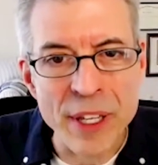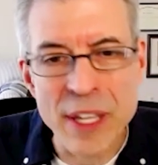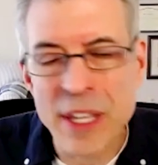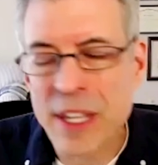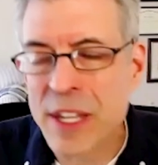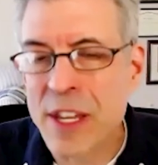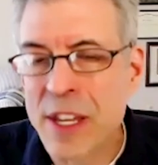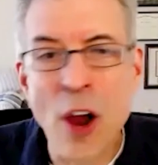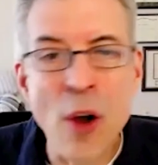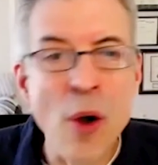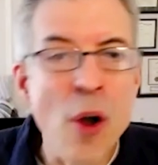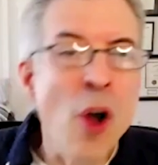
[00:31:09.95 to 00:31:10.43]

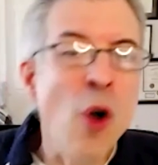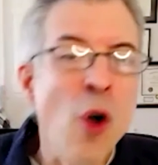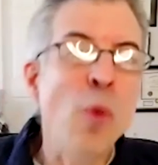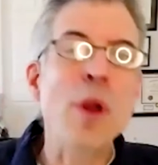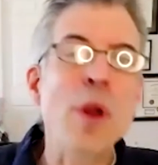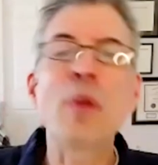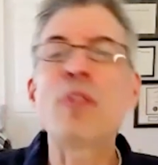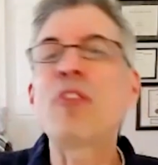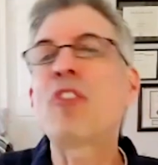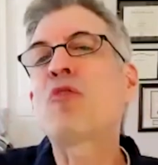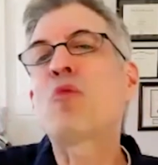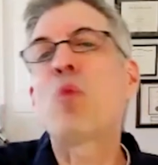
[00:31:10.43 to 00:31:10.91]
We
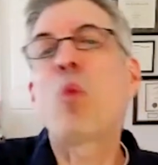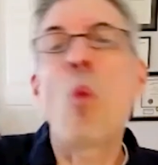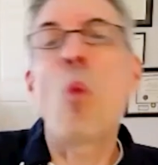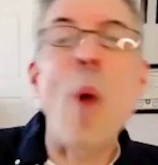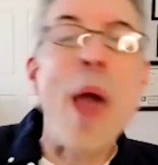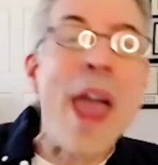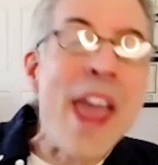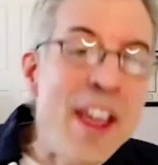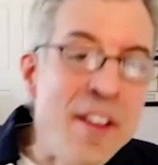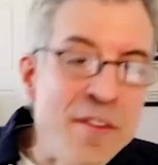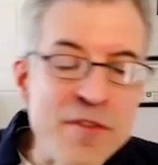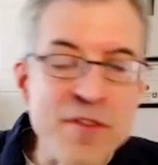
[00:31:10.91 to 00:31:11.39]
don't just
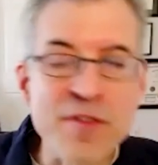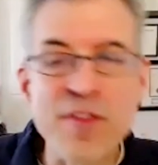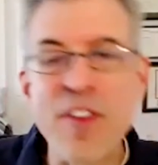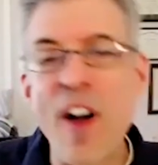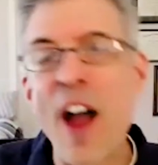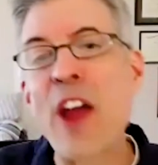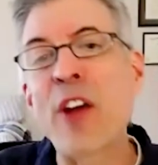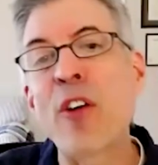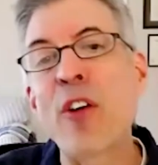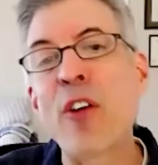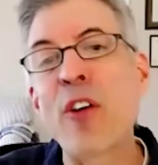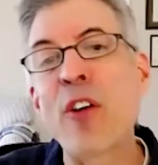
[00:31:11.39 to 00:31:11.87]
wave
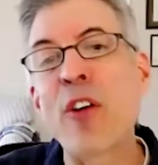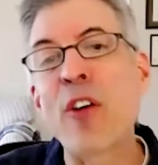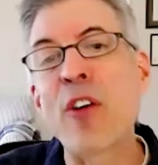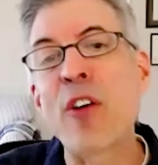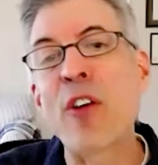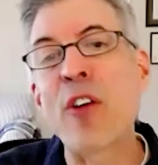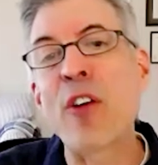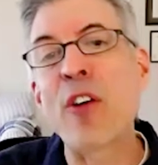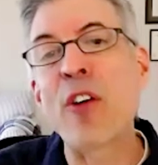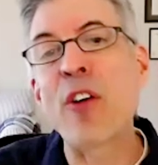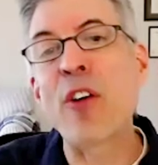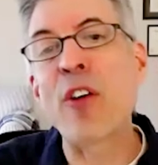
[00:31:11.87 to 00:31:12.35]
firearms
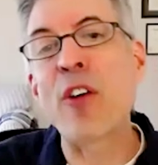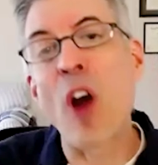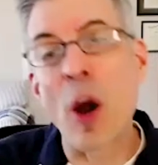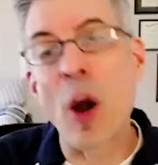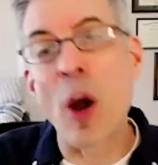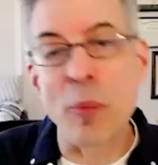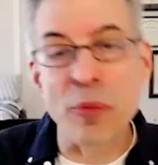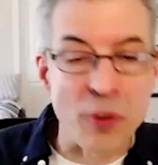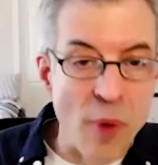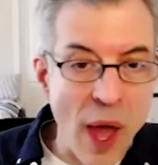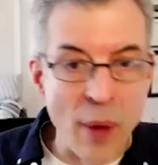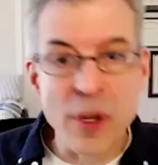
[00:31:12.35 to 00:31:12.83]
around.
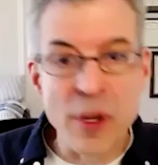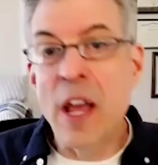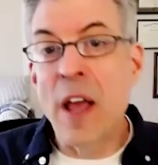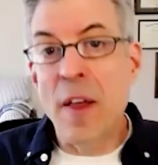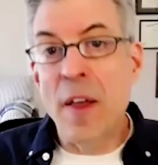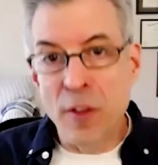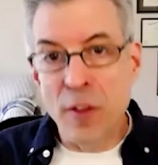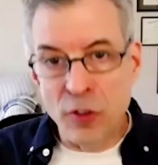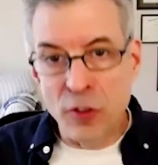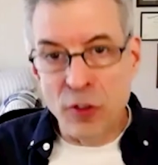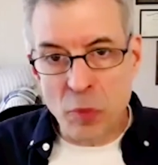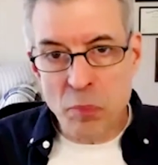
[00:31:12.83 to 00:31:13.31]
These are
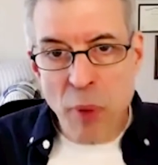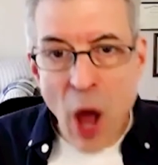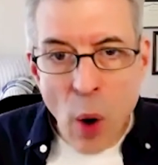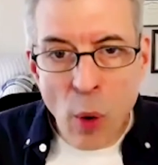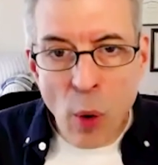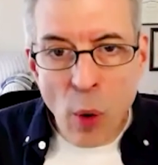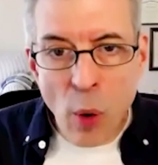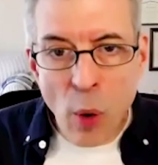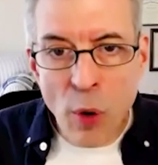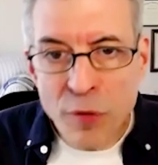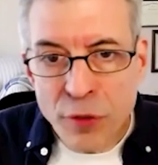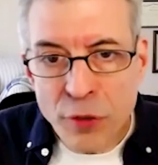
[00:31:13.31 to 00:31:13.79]
powerful
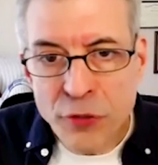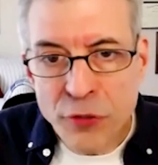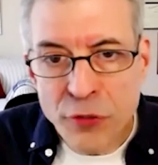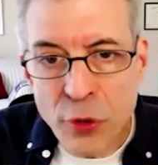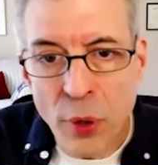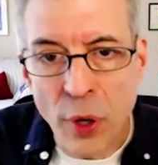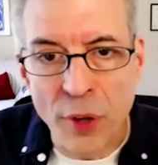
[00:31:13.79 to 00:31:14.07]
tools.